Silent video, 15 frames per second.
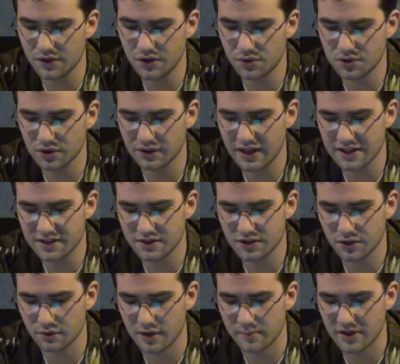the user license
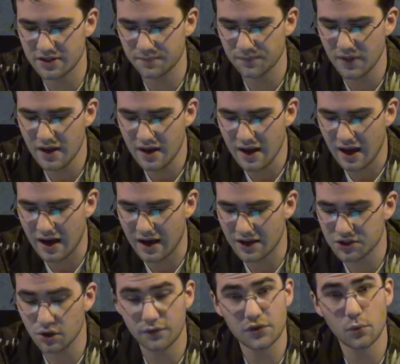agreement. Uh,
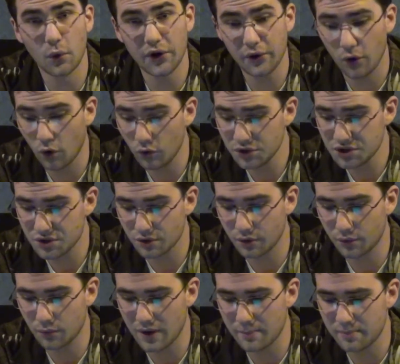so if you want to host your
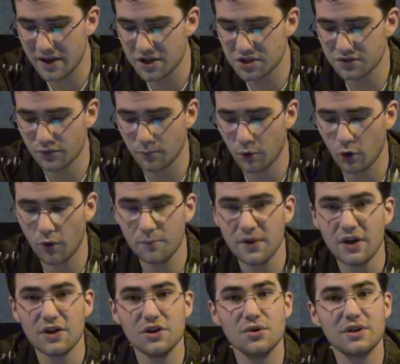own web pages from home,
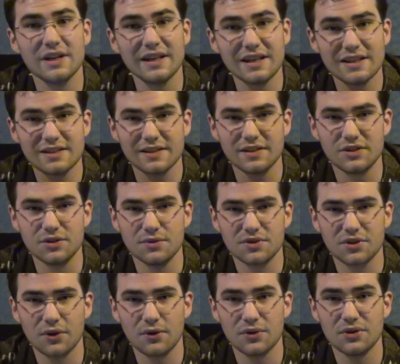you can easily do
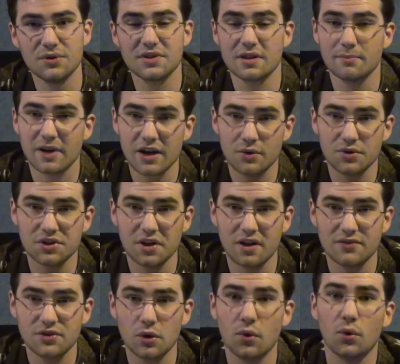so using
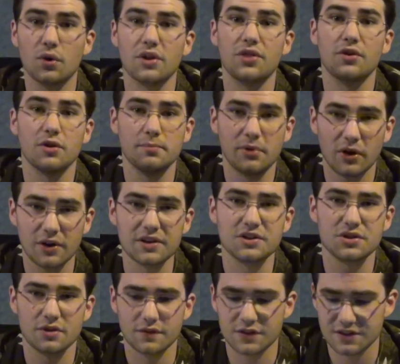Microsoft or third party
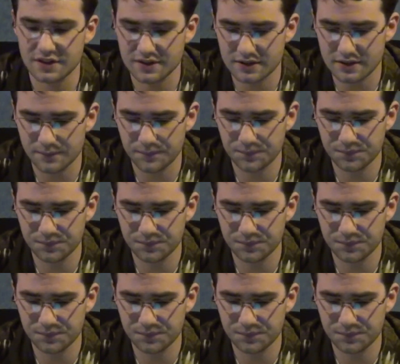services.